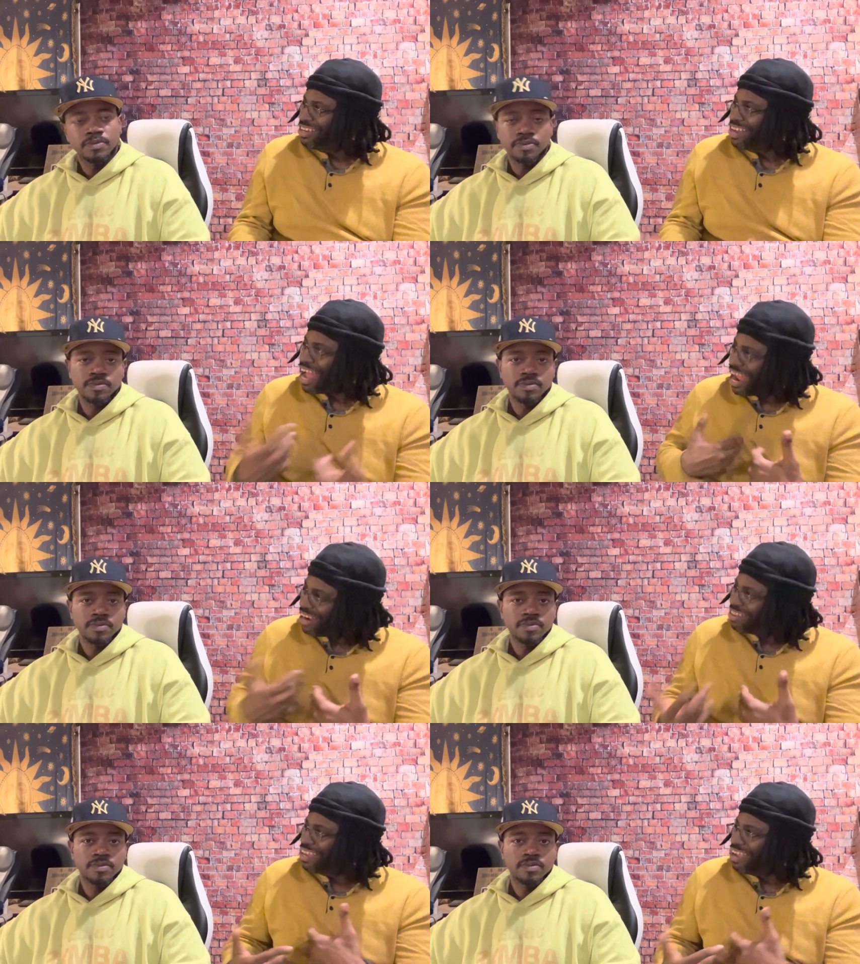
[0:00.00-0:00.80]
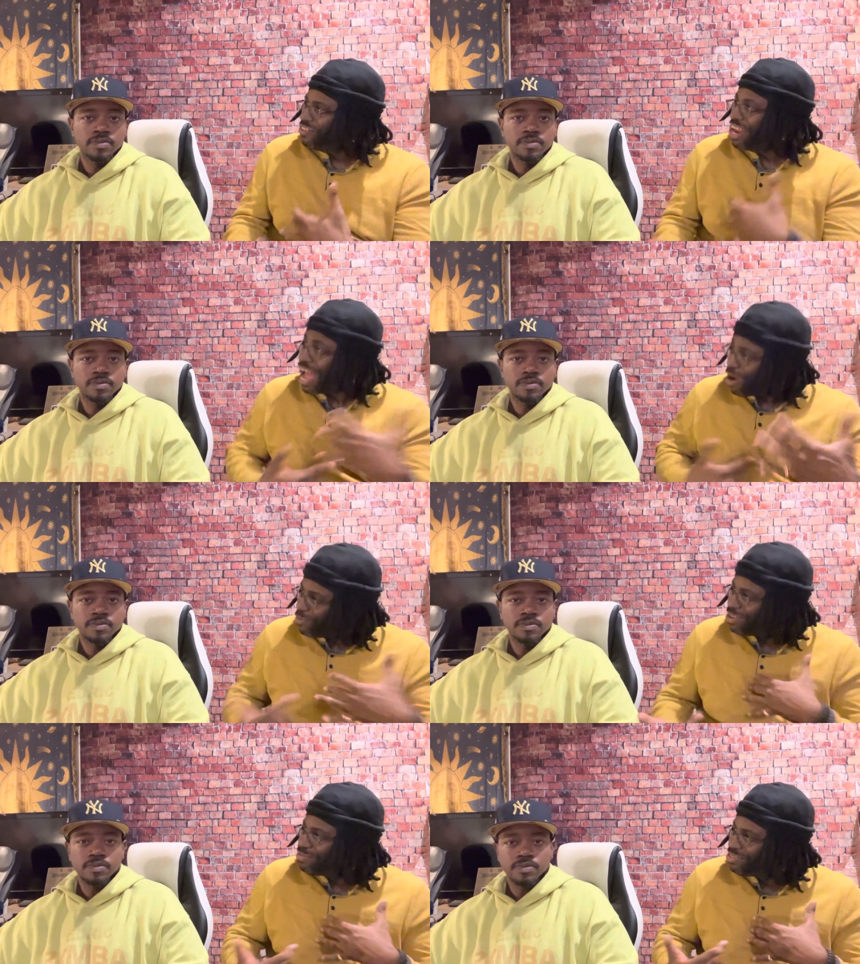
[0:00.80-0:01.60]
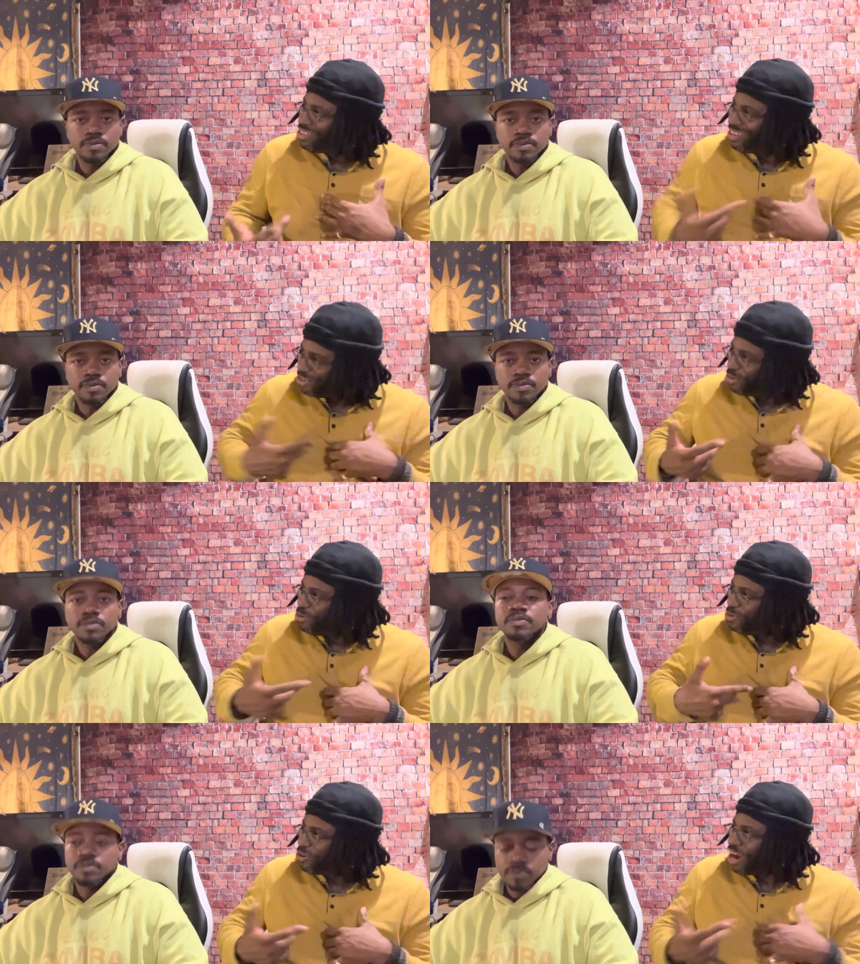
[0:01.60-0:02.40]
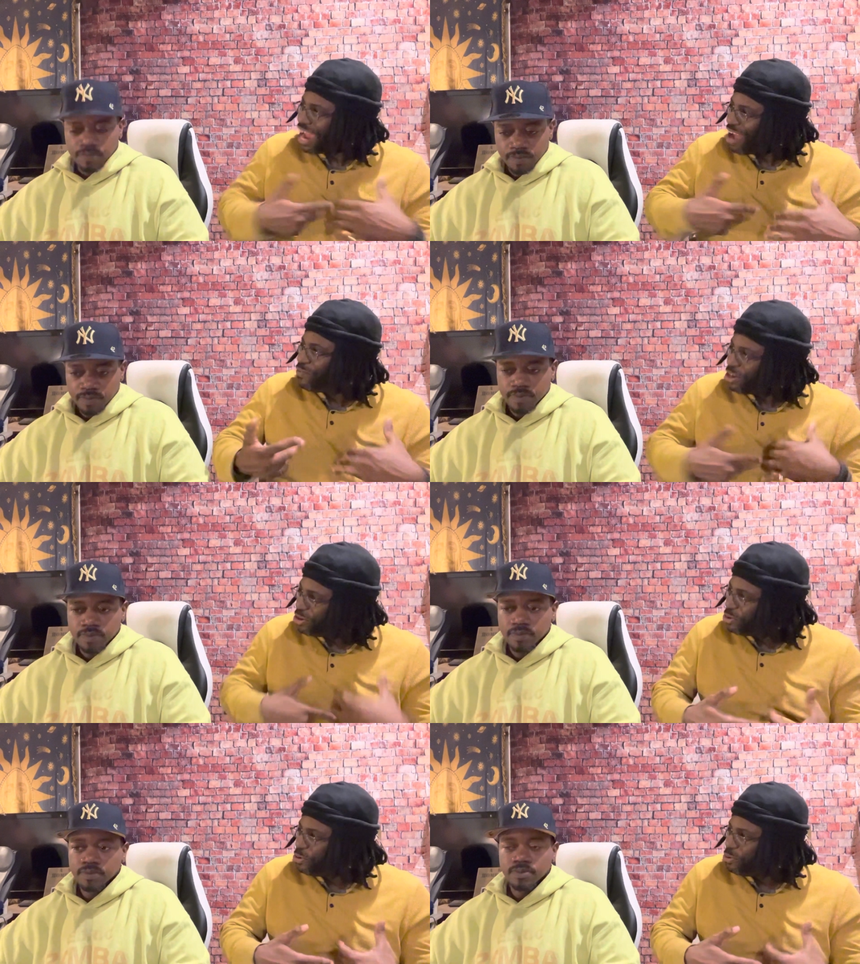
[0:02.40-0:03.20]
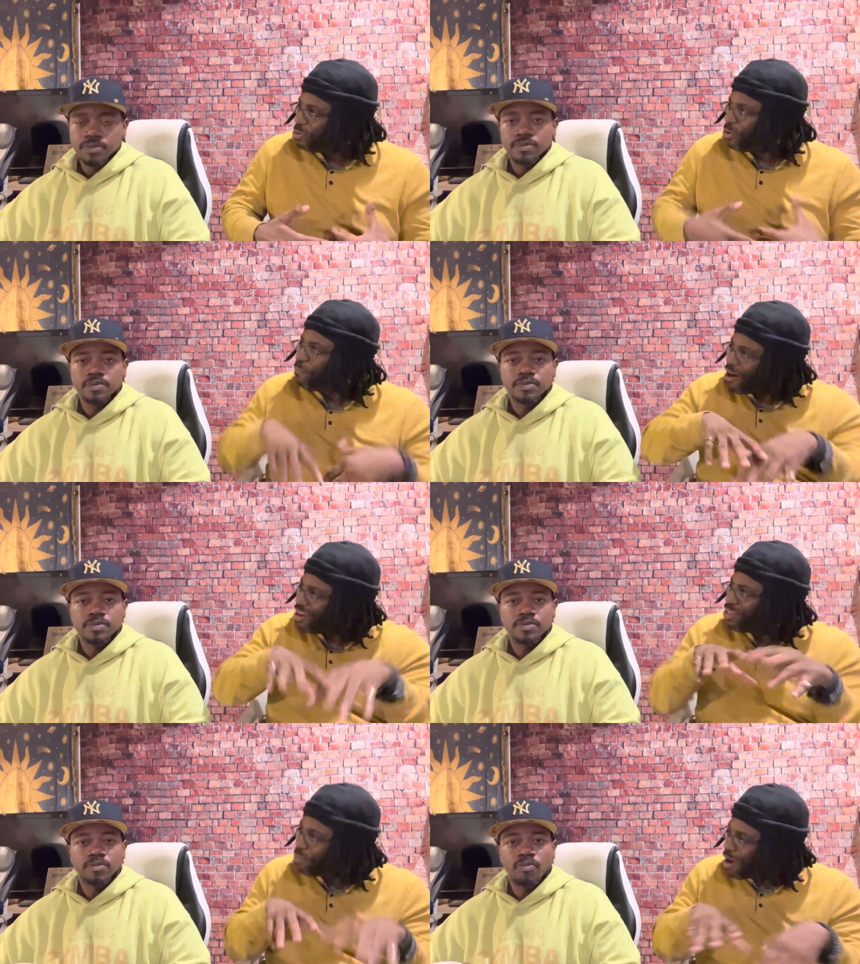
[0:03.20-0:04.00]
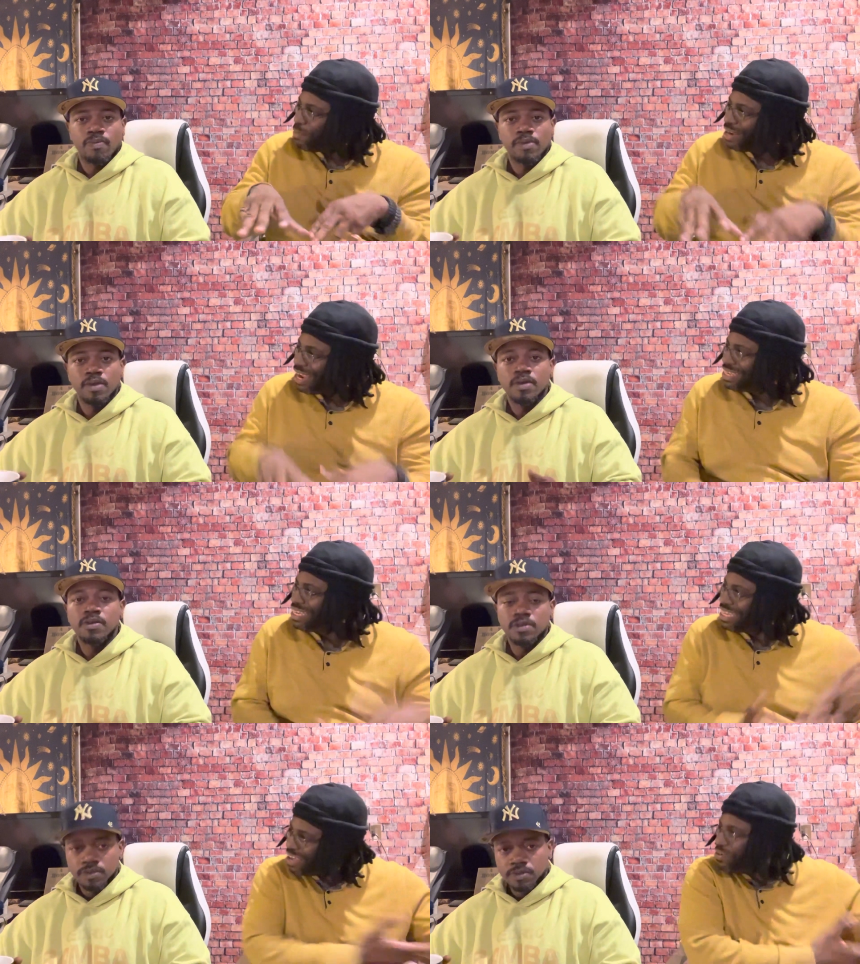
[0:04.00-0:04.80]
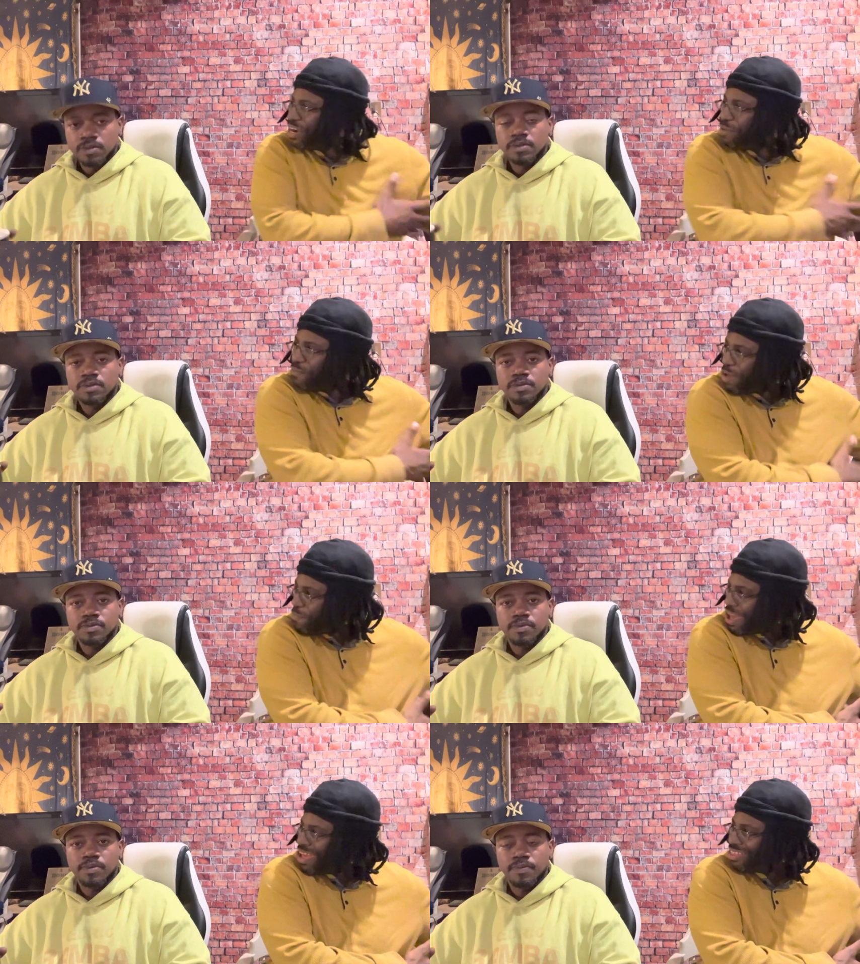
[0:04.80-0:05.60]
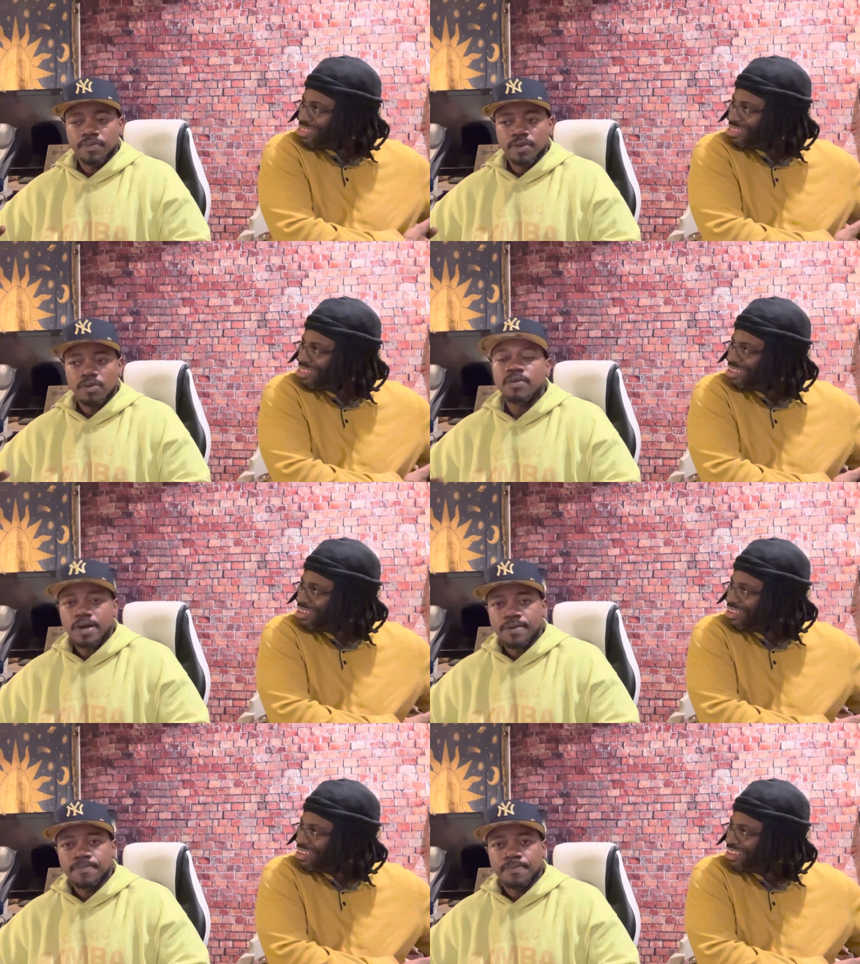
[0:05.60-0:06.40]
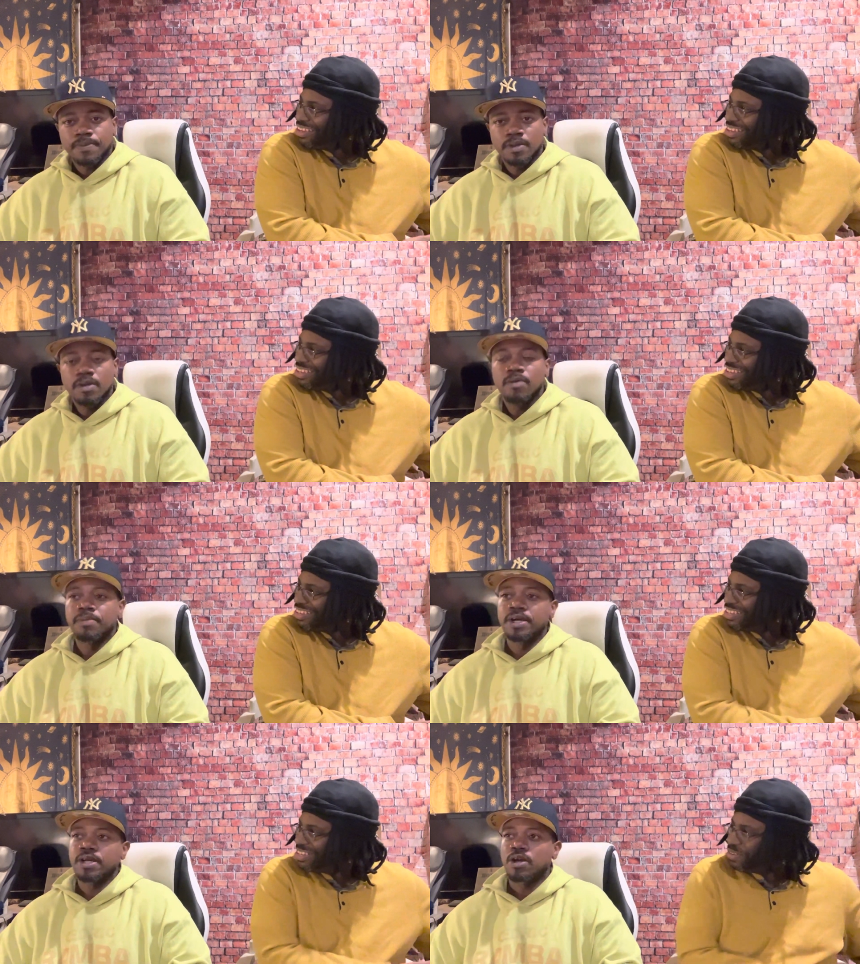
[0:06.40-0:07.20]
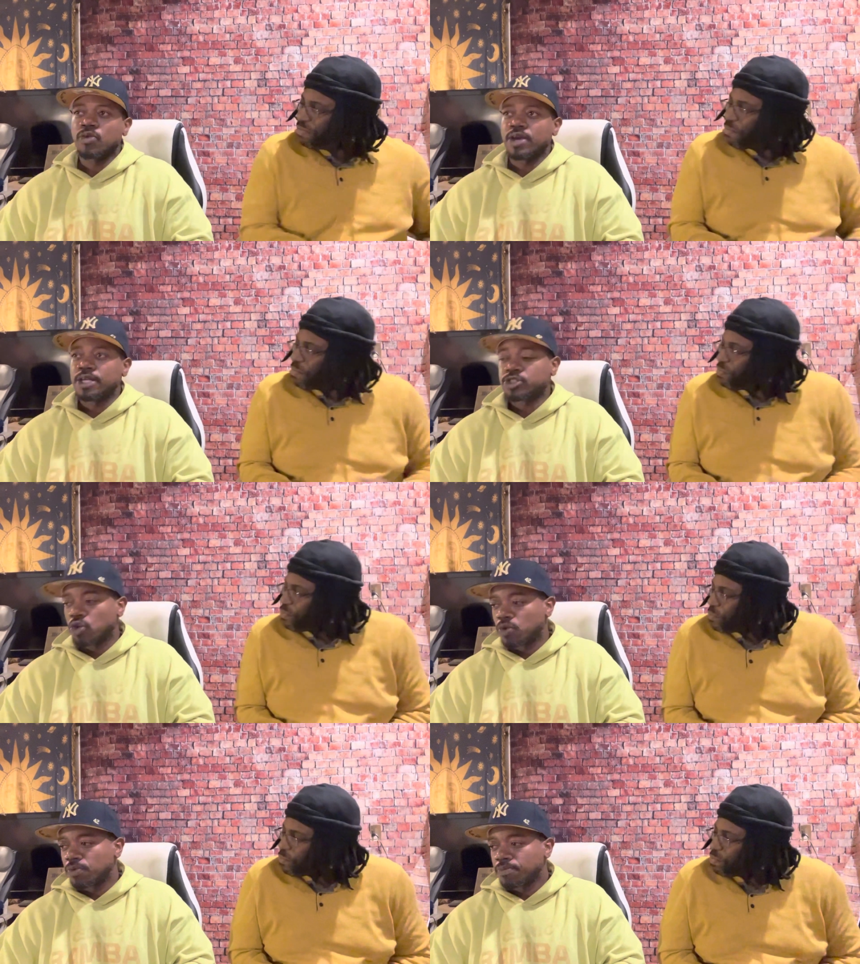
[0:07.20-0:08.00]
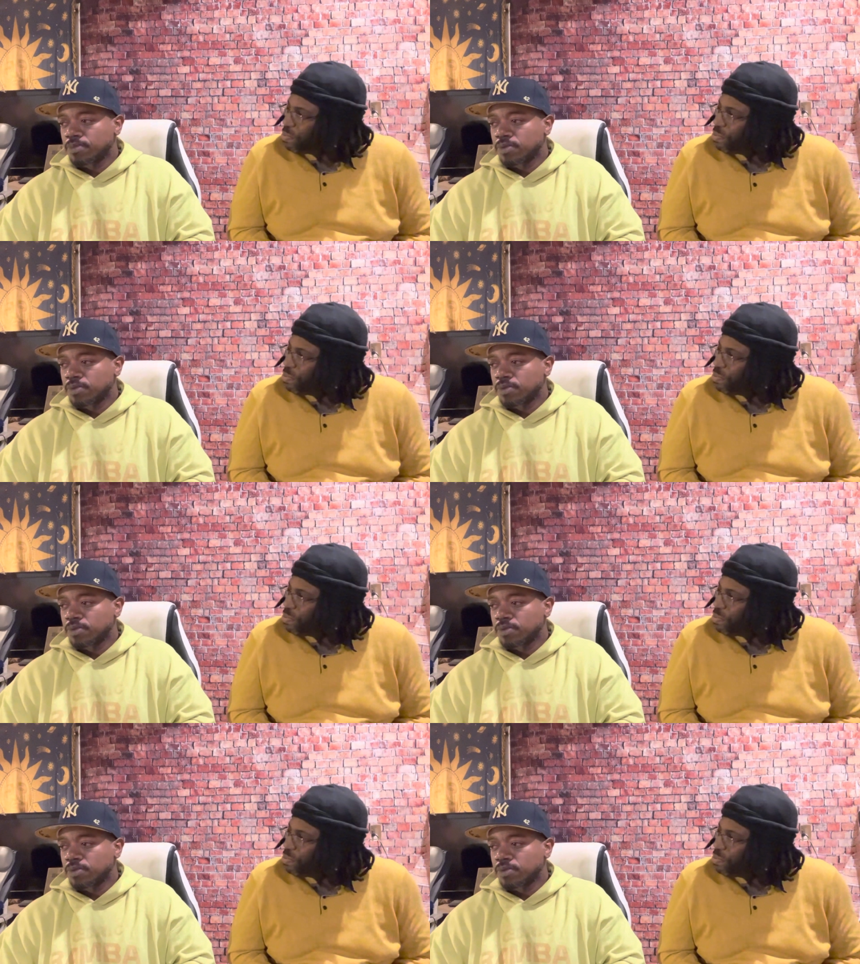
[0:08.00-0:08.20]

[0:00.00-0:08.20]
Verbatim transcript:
Speaker 1: I understand that I was the dude or half of the dude or part of the population giving them they pass.
Speaker 2: Right. But okay, so